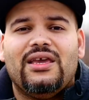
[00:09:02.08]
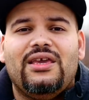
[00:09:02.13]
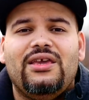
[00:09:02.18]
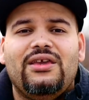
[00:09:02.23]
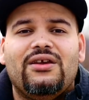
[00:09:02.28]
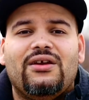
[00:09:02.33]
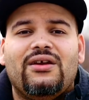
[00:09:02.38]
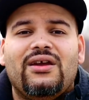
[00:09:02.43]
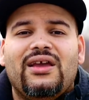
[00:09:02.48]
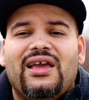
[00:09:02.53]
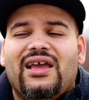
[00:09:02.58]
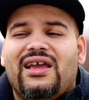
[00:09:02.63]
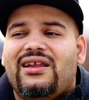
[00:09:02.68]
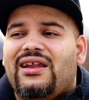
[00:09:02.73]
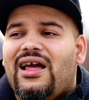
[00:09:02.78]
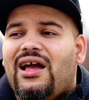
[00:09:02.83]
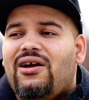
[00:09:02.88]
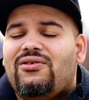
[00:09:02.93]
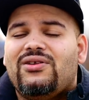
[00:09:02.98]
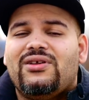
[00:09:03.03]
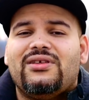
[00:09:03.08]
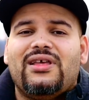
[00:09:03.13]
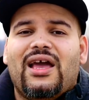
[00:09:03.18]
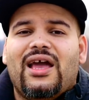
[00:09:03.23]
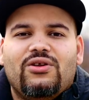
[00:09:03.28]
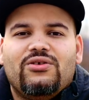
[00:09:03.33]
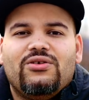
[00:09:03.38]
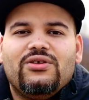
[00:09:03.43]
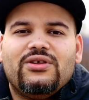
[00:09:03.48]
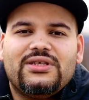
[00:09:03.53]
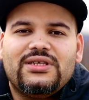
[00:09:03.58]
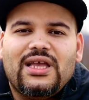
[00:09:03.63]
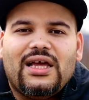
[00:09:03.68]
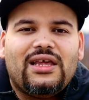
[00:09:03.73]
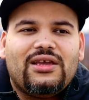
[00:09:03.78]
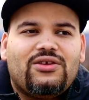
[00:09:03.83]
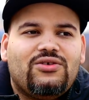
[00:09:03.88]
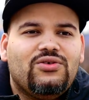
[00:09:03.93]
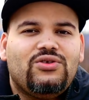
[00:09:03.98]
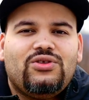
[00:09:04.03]
here and not only that it's not
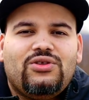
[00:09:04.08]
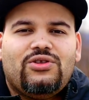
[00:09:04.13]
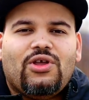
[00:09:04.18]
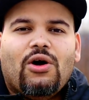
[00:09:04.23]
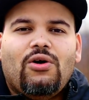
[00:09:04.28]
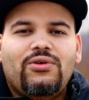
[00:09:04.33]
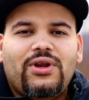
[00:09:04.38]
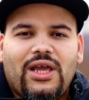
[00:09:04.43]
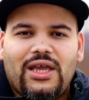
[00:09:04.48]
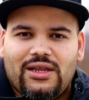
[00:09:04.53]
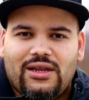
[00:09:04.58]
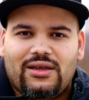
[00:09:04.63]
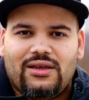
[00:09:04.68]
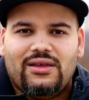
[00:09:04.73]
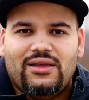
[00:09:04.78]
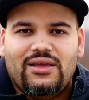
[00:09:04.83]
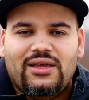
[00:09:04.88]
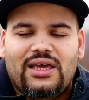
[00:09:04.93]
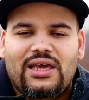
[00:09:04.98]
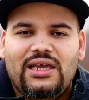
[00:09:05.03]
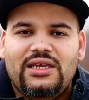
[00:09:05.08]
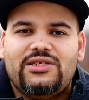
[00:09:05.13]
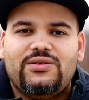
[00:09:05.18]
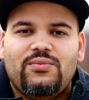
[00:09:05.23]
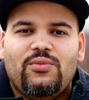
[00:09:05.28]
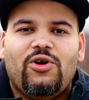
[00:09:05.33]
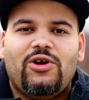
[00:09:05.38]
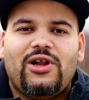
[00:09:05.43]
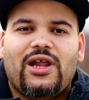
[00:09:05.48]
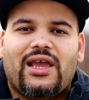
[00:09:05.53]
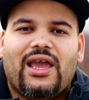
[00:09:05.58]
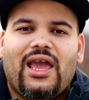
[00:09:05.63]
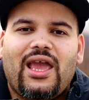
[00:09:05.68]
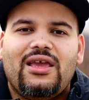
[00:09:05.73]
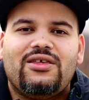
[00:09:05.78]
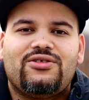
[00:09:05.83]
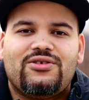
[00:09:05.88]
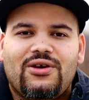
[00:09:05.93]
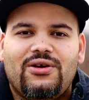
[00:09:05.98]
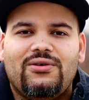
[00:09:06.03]
like you donating it's more like
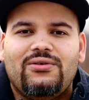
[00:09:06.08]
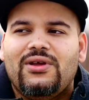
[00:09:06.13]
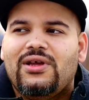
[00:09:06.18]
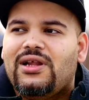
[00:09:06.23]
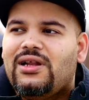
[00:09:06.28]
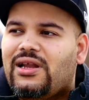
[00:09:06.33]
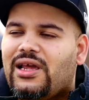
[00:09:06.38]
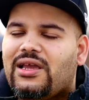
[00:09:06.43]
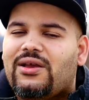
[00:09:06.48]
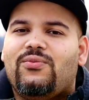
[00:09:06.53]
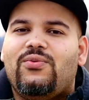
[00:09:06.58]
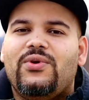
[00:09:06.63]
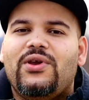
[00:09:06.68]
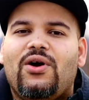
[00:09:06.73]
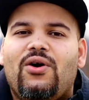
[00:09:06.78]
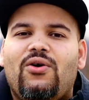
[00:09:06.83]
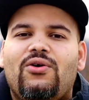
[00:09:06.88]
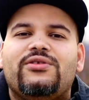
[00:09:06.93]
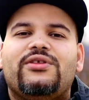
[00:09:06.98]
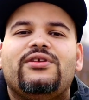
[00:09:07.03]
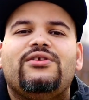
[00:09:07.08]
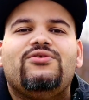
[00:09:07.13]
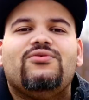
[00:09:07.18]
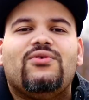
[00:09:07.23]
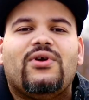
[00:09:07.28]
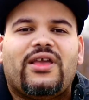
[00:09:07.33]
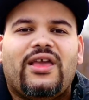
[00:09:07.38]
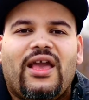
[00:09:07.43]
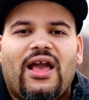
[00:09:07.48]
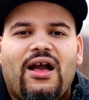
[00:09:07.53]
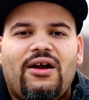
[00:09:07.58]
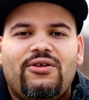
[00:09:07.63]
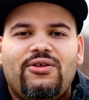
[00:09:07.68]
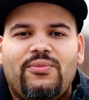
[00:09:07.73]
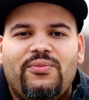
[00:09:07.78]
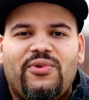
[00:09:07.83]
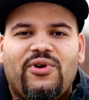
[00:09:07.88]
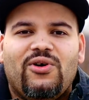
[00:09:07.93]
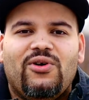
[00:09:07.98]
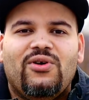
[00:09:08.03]
hey joe like we holding you
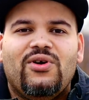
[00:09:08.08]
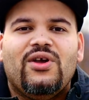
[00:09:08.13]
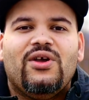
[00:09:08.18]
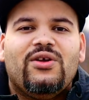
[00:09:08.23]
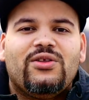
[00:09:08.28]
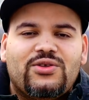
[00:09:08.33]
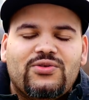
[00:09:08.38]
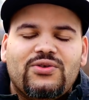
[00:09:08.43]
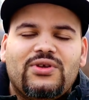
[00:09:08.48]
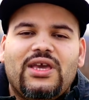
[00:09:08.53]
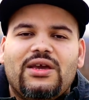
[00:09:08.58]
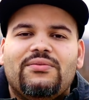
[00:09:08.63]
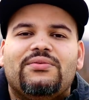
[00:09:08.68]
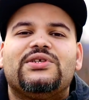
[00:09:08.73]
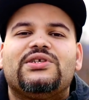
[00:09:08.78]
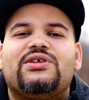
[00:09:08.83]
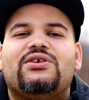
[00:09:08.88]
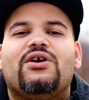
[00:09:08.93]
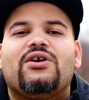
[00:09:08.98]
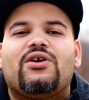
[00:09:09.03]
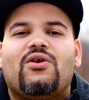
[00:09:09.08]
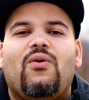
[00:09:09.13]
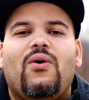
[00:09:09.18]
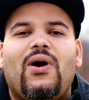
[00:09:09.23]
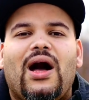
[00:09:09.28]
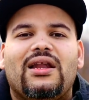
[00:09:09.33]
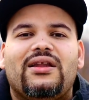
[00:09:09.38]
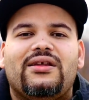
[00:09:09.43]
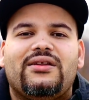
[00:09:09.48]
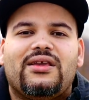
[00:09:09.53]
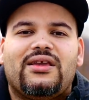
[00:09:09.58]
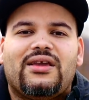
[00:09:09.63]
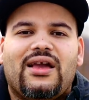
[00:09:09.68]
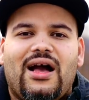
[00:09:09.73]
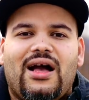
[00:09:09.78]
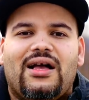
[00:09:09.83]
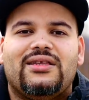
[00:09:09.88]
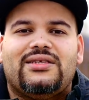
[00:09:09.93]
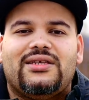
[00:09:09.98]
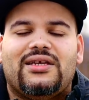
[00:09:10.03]
accountable to give us good quality
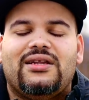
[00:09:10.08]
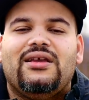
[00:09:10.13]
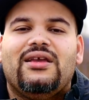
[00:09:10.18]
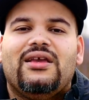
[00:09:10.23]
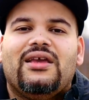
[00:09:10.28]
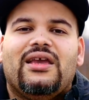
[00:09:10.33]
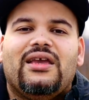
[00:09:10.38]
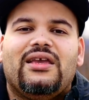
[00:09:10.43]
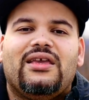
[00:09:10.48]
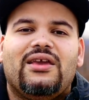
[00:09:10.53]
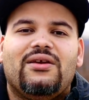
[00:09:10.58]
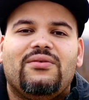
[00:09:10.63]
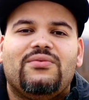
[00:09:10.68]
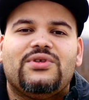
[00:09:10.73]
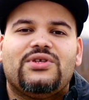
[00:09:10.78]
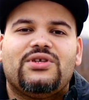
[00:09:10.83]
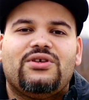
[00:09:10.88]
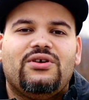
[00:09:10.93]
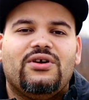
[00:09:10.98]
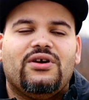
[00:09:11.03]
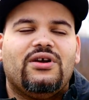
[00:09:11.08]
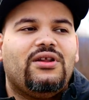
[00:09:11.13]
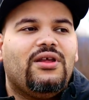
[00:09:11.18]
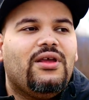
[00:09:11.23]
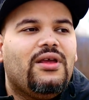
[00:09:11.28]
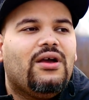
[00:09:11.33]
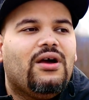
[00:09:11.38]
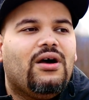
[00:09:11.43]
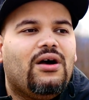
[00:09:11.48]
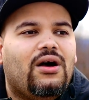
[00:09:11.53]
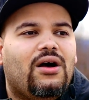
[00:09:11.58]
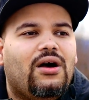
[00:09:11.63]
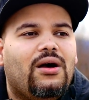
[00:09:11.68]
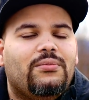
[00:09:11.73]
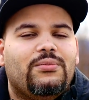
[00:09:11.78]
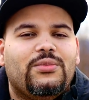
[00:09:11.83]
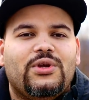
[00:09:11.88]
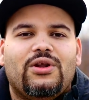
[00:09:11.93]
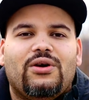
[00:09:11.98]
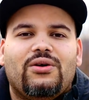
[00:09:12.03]
content and give us good
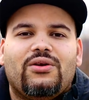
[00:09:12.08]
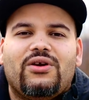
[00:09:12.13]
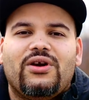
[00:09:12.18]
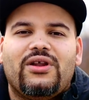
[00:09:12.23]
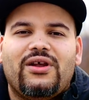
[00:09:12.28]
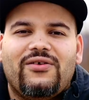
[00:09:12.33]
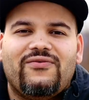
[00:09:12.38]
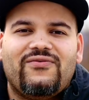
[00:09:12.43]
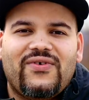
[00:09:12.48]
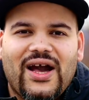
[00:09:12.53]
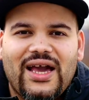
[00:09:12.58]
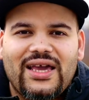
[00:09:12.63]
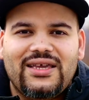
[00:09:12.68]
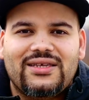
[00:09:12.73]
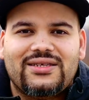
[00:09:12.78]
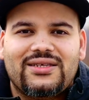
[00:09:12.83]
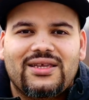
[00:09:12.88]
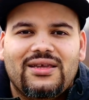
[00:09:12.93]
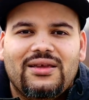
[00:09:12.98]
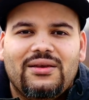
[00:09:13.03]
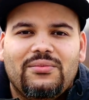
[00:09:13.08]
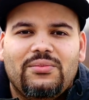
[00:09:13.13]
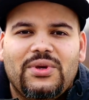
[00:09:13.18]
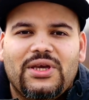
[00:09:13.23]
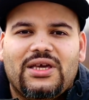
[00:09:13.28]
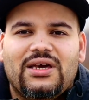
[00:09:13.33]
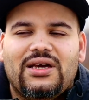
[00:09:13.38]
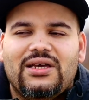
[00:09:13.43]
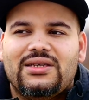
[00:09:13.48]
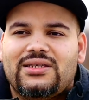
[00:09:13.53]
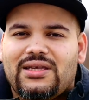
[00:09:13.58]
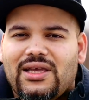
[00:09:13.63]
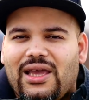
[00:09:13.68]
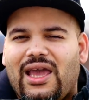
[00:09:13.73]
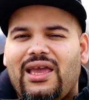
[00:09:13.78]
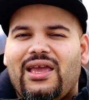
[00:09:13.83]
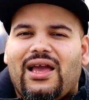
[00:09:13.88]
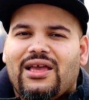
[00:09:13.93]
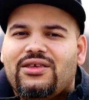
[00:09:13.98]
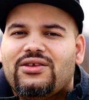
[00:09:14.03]
um, you know good advice because
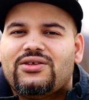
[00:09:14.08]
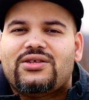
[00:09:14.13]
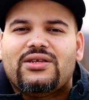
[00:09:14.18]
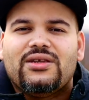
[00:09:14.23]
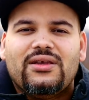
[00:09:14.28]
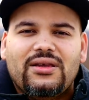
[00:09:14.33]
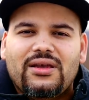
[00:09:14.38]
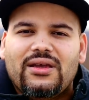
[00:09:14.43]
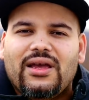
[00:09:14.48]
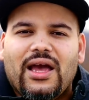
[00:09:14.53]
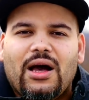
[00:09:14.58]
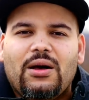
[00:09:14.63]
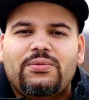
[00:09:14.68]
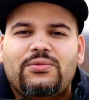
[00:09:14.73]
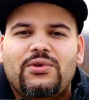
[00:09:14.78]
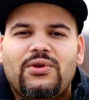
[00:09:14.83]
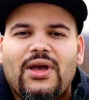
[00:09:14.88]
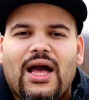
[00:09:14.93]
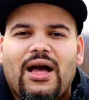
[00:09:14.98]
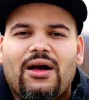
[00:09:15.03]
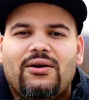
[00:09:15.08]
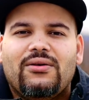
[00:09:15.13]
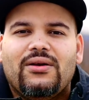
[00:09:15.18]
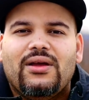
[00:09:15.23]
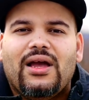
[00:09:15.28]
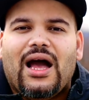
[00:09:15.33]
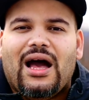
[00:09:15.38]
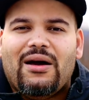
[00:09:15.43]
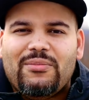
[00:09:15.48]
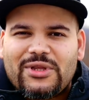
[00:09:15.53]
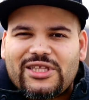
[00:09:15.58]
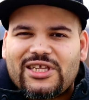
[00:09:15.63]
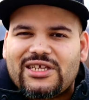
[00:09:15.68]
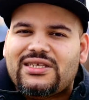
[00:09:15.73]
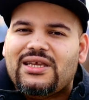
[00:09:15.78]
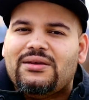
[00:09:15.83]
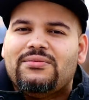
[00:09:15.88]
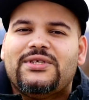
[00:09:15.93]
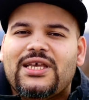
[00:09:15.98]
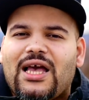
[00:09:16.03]
hey i just helped you out. I'm at the
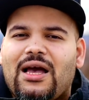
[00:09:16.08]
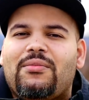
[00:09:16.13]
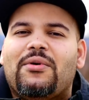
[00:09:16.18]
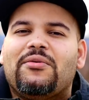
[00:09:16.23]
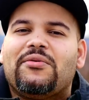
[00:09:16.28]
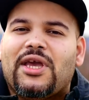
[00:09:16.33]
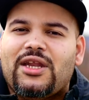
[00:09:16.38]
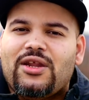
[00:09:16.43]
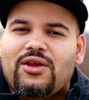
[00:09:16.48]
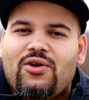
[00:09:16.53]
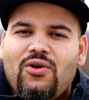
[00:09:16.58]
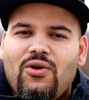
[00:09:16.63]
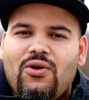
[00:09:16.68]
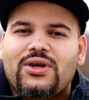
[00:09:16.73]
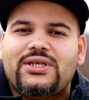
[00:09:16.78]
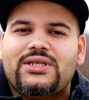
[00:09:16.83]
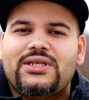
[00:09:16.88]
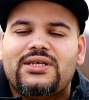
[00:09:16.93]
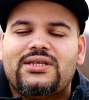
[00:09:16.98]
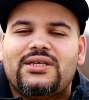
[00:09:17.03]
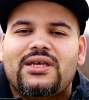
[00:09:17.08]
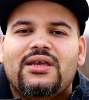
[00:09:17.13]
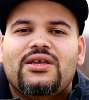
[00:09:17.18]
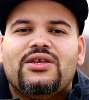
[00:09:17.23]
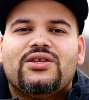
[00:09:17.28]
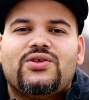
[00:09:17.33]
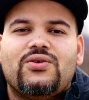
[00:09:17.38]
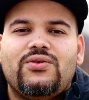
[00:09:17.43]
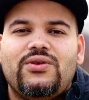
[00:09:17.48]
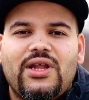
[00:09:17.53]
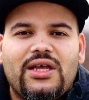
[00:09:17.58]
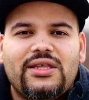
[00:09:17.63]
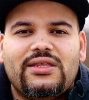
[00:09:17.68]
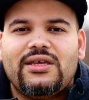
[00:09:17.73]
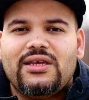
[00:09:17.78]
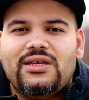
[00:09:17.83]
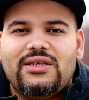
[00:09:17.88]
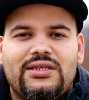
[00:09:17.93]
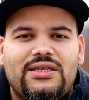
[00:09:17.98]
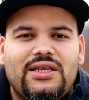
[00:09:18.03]
same time I'm getting courses, so
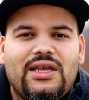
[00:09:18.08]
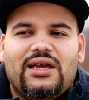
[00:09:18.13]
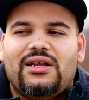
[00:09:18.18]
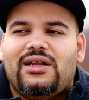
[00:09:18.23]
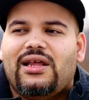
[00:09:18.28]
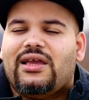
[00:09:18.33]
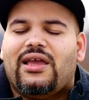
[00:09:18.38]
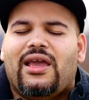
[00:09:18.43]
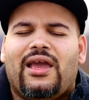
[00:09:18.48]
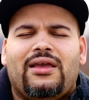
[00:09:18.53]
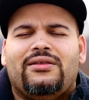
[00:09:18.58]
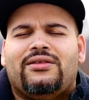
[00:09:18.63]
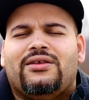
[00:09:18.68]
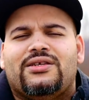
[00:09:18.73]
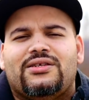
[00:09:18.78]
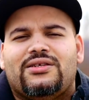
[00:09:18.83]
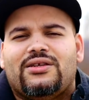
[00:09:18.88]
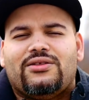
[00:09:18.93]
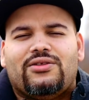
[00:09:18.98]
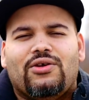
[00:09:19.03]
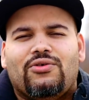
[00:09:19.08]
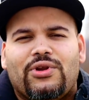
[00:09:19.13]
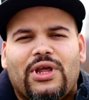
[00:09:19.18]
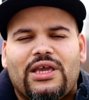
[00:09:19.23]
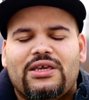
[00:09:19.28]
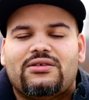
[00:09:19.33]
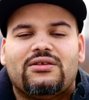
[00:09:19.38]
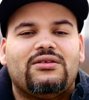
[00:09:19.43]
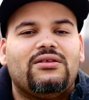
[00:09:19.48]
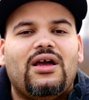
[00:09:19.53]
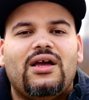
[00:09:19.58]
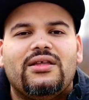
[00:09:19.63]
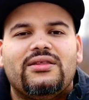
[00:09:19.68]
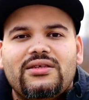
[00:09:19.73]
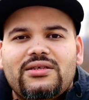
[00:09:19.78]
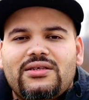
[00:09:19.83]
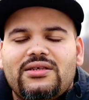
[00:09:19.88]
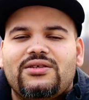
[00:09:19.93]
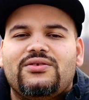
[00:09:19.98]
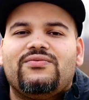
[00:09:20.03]
nothing is there like, hey, this is a donation. Nah,
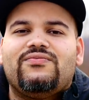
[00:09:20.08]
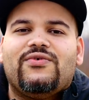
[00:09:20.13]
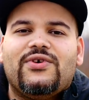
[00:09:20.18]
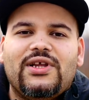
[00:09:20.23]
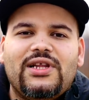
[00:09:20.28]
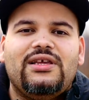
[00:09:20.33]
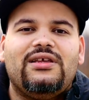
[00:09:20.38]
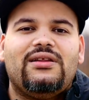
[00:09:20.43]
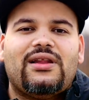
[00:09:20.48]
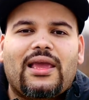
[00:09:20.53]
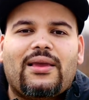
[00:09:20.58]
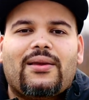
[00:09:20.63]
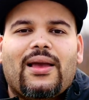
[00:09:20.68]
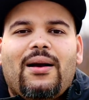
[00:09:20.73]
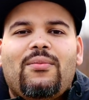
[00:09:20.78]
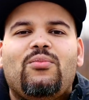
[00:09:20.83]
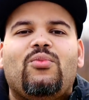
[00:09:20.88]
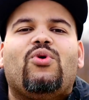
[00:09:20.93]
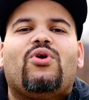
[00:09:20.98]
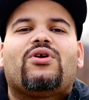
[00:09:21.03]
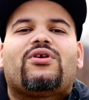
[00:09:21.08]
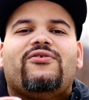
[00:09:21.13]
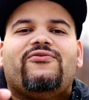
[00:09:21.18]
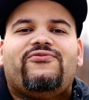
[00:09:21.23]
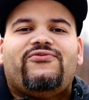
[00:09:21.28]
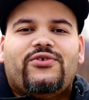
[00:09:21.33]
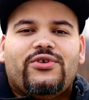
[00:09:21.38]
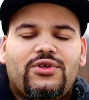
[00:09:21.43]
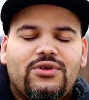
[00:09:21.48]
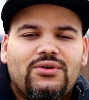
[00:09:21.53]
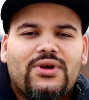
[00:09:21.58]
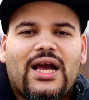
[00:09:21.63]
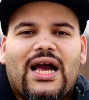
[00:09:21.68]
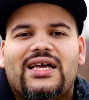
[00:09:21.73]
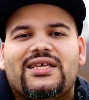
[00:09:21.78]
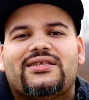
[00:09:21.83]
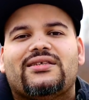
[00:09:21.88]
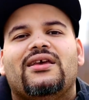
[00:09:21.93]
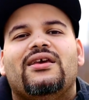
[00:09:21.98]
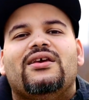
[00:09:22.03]
this is really like I'm working for you
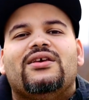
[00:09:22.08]
guys.